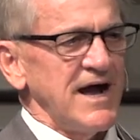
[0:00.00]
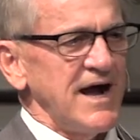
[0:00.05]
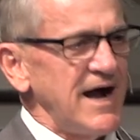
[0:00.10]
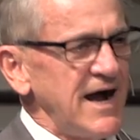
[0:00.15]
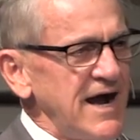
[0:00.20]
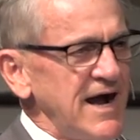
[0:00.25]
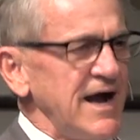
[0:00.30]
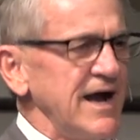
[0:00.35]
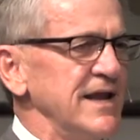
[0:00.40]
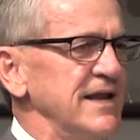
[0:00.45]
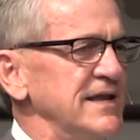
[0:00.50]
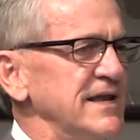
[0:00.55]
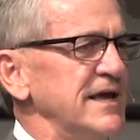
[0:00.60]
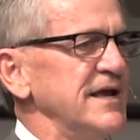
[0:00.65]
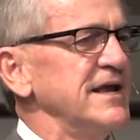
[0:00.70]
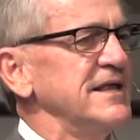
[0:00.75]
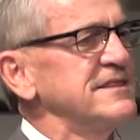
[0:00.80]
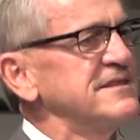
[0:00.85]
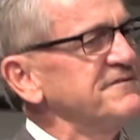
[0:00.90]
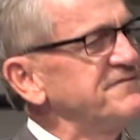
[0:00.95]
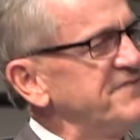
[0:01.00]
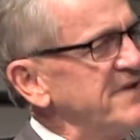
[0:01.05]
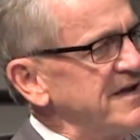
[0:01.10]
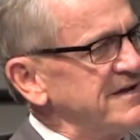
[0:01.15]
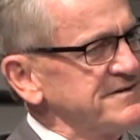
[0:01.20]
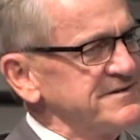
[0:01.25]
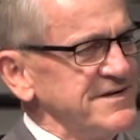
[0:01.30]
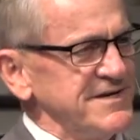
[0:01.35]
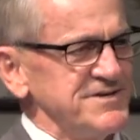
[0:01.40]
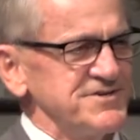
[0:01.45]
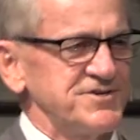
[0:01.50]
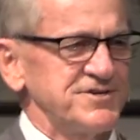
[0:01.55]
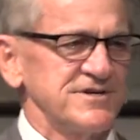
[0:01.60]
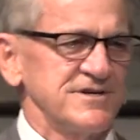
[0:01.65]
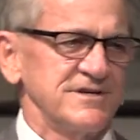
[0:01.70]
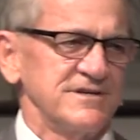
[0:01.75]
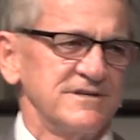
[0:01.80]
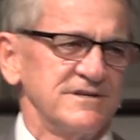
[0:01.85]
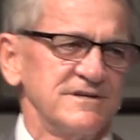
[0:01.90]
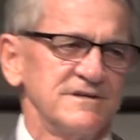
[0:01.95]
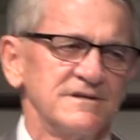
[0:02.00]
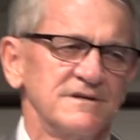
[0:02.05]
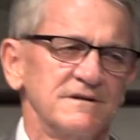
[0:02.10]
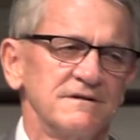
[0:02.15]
I laid the foundation.